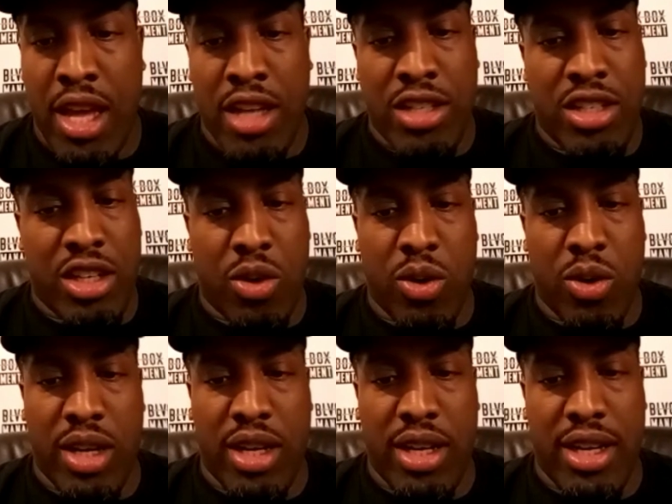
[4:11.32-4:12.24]
Do you know
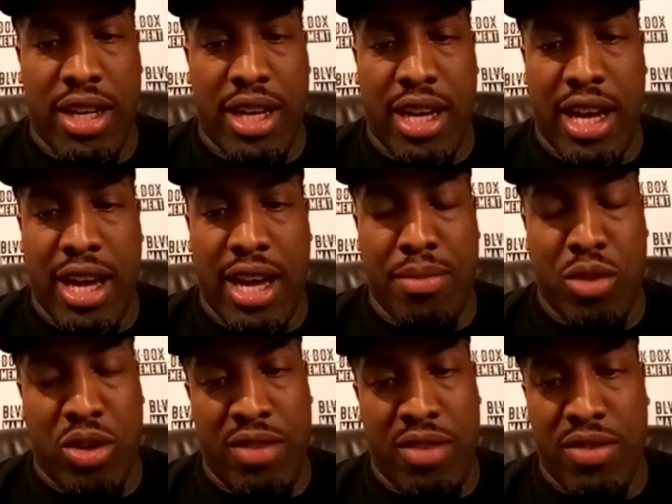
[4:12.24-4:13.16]
what? I'm
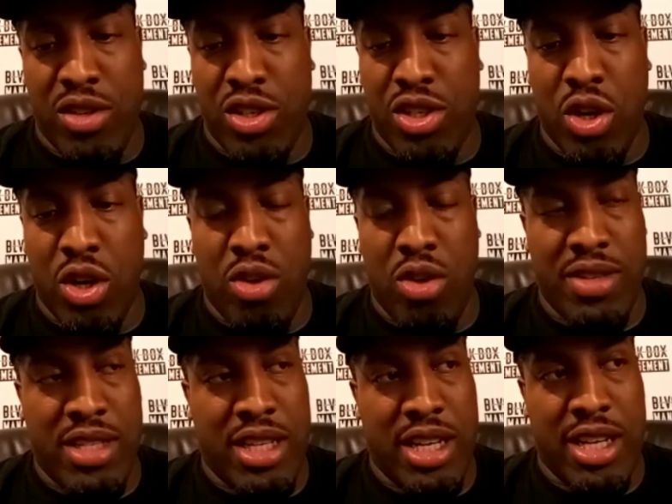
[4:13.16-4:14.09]
not even sure.
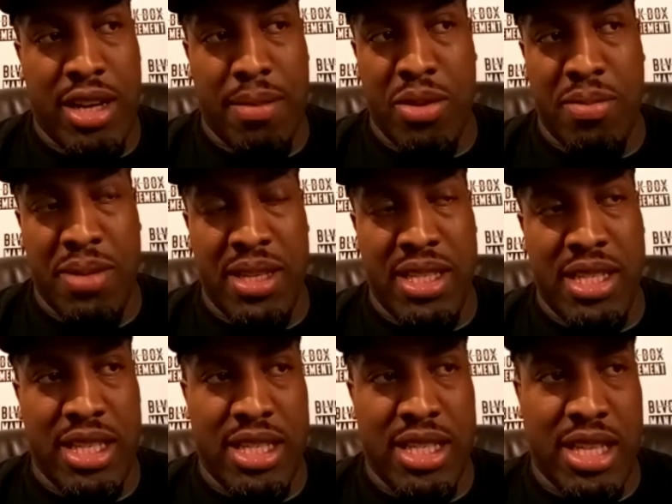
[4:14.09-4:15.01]
Obviously, the
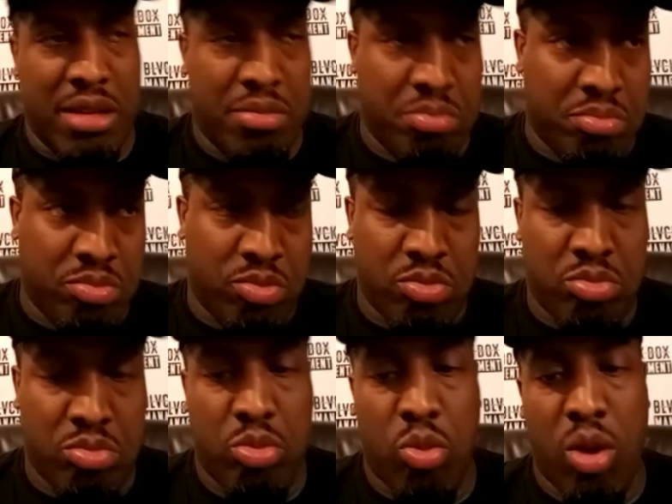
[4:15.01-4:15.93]
WBC said
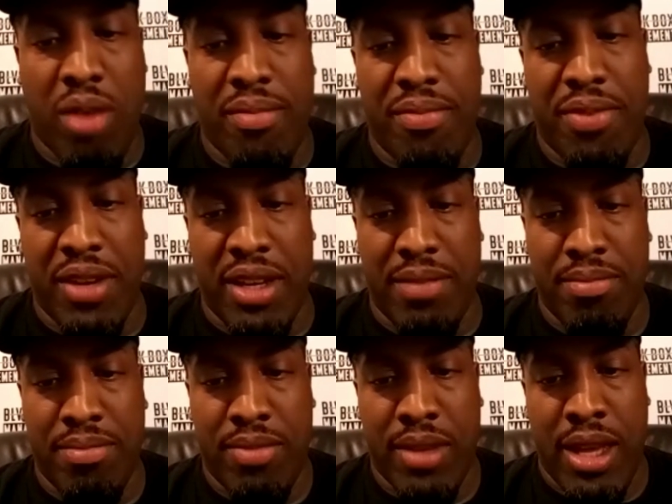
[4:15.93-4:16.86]
one thing.
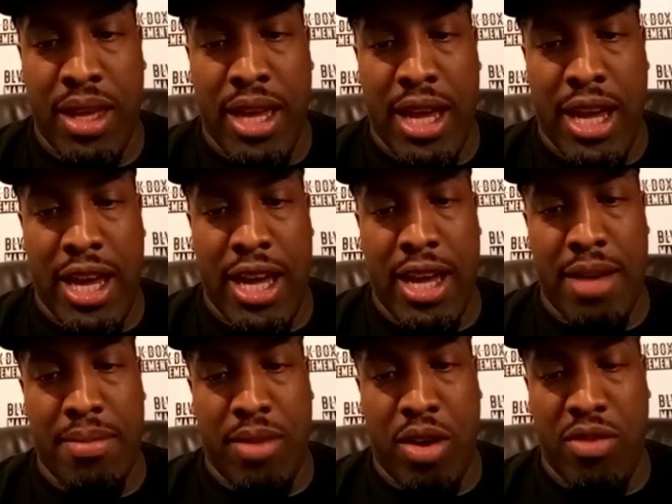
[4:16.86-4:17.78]

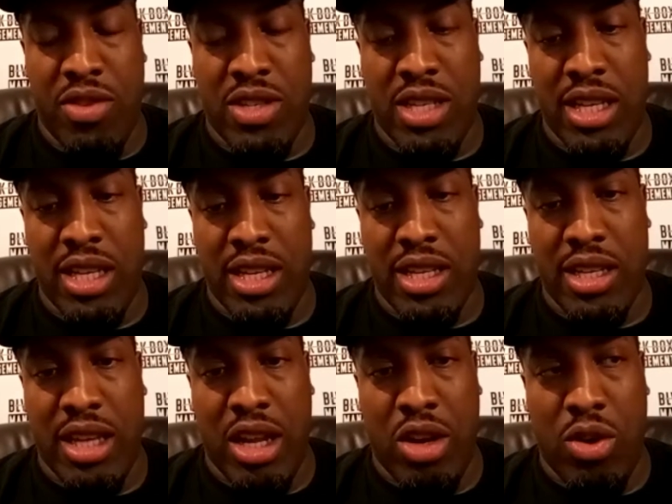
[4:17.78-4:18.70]
Obviously,
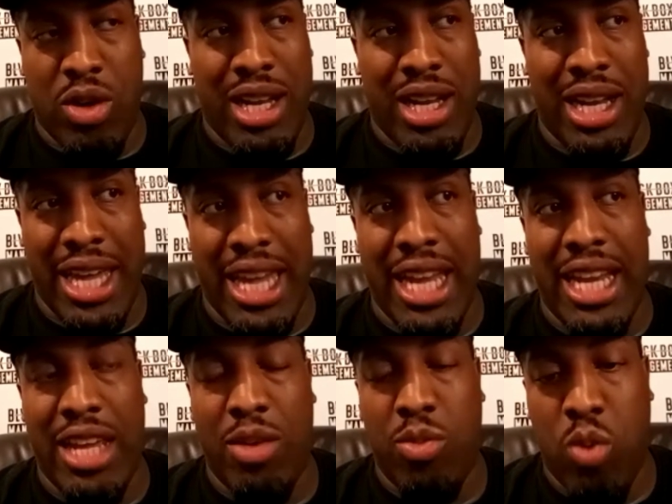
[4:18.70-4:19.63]

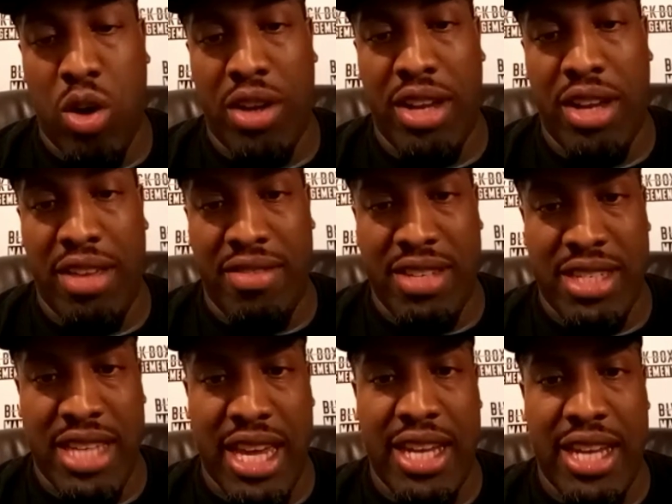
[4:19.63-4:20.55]
clearly what they've
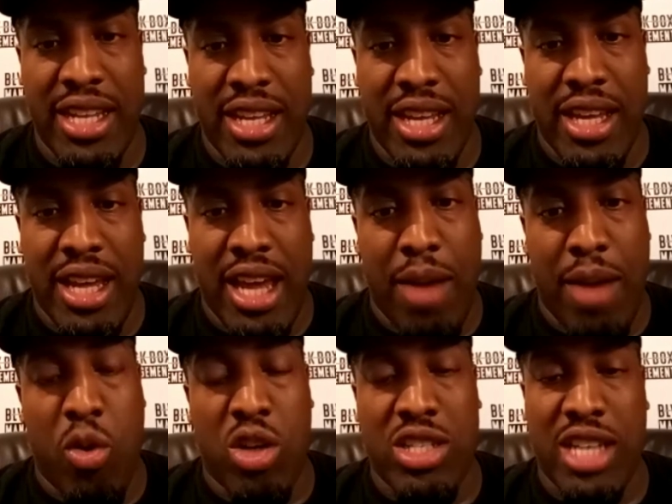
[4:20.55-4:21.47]
said and
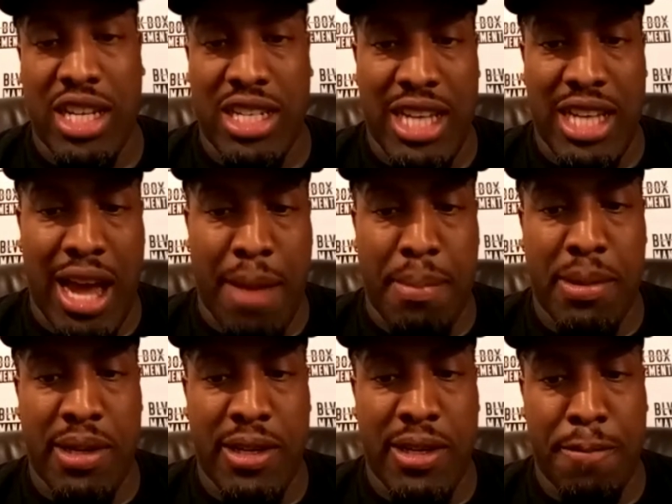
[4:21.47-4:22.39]
what's actually happened